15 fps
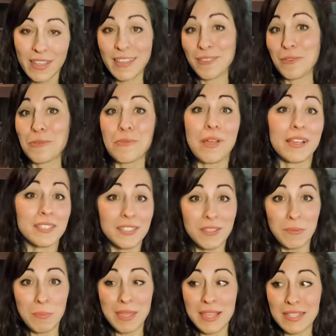the rest of the
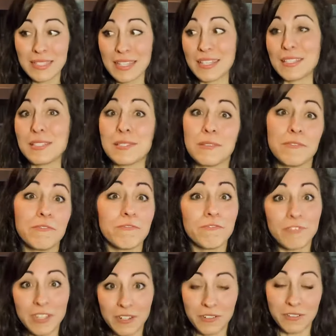piece is
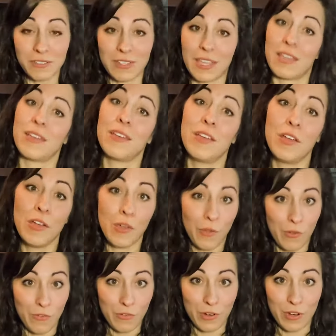severely
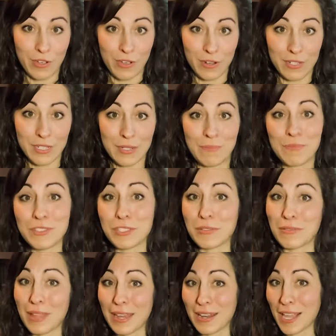overcooked. So
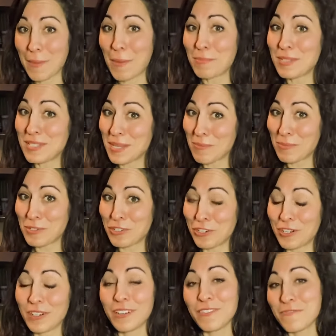let it come up to temperature
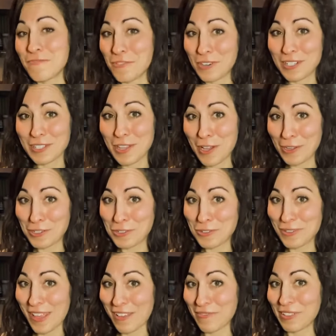for as long as you
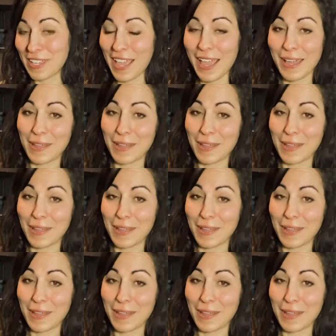safely can.